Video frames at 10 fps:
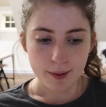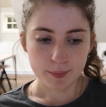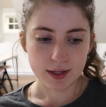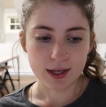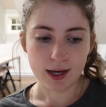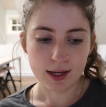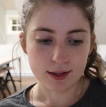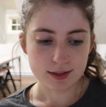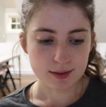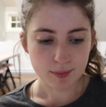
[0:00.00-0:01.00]

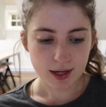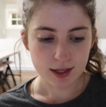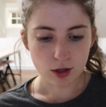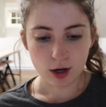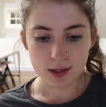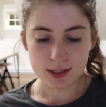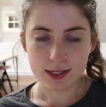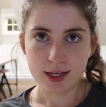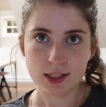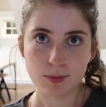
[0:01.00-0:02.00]
because my dog
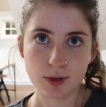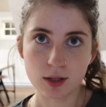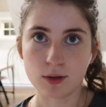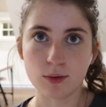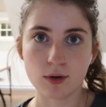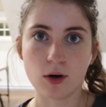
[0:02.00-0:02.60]
decided to puke